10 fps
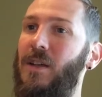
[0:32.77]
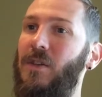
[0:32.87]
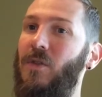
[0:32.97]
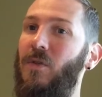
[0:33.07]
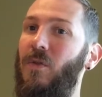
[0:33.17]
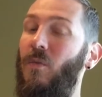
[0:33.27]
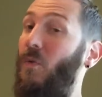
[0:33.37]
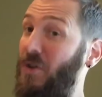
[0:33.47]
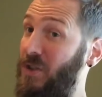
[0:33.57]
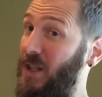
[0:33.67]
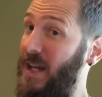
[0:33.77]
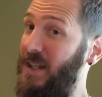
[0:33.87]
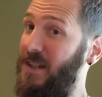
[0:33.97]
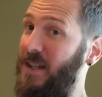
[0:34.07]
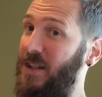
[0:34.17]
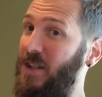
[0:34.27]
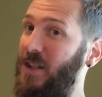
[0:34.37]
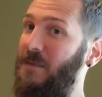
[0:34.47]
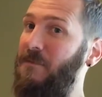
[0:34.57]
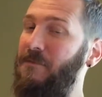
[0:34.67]
watch later
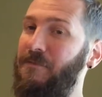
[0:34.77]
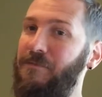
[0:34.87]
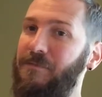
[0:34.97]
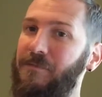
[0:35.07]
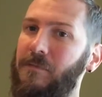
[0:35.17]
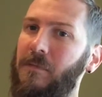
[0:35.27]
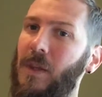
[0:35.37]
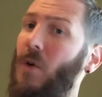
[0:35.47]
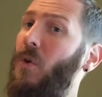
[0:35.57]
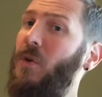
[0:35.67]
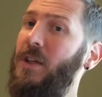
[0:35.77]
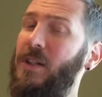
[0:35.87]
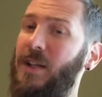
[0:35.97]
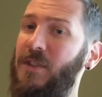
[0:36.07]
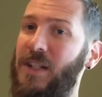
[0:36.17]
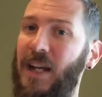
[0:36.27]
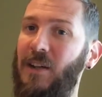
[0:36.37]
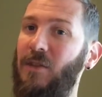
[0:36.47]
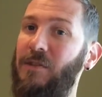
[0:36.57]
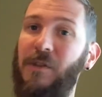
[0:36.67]
section, or you could even
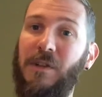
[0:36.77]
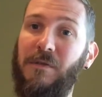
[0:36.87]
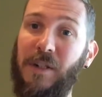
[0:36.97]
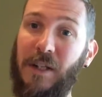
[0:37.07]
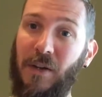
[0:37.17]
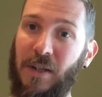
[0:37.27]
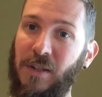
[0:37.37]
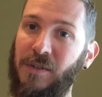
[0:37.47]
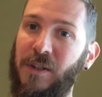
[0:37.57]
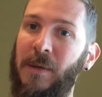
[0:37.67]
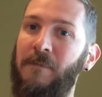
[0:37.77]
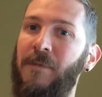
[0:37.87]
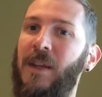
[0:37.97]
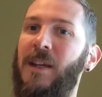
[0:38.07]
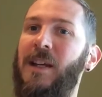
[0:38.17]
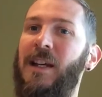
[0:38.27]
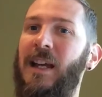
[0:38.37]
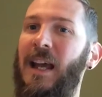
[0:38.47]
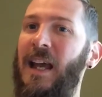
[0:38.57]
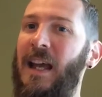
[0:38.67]
take a look through your video history
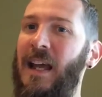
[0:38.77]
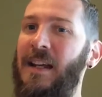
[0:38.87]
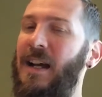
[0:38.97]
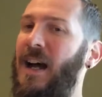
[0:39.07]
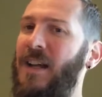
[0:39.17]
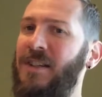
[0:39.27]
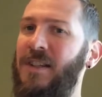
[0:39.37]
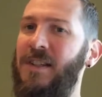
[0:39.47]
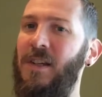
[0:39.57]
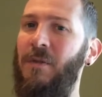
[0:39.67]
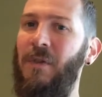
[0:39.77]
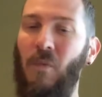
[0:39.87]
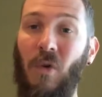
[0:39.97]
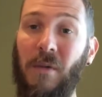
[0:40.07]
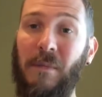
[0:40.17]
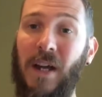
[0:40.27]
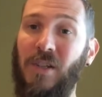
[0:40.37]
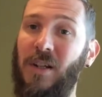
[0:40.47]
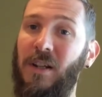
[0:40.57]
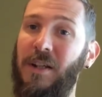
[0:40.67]
and ask yourself what made
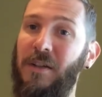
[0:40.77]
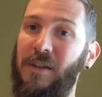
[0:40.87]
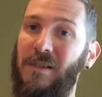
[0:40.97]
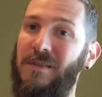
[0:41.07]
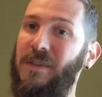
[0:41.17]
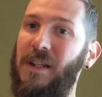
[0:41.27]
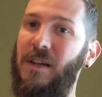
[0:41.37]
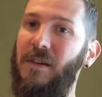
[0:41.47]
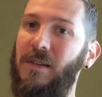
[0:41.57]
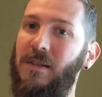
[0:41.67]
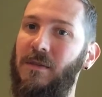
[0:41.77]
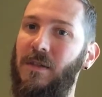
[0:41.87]
you click on those videos.